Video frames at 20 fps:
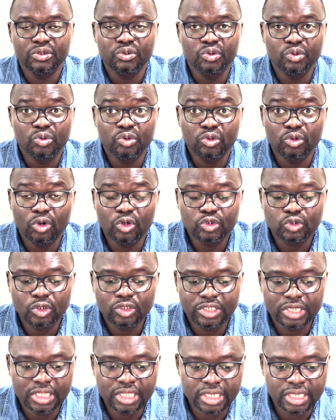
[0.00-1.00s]
You could also
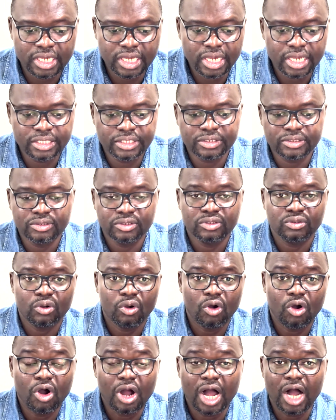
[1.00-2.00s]
delegate
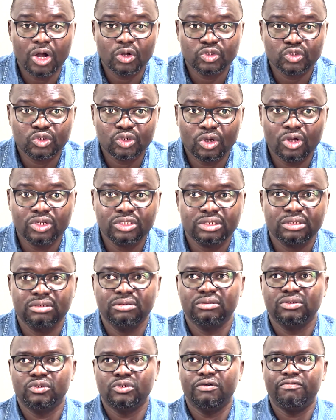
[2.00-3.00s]
or outsource.
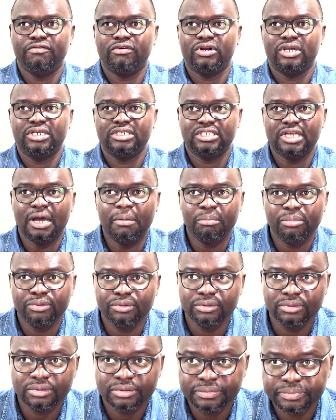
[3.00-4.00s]
So, for
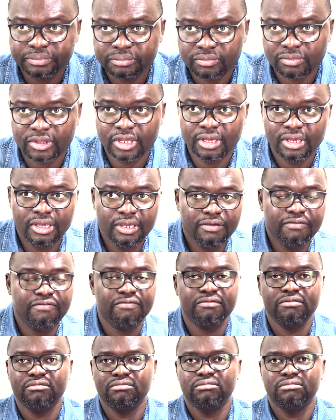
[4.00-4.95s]
example, if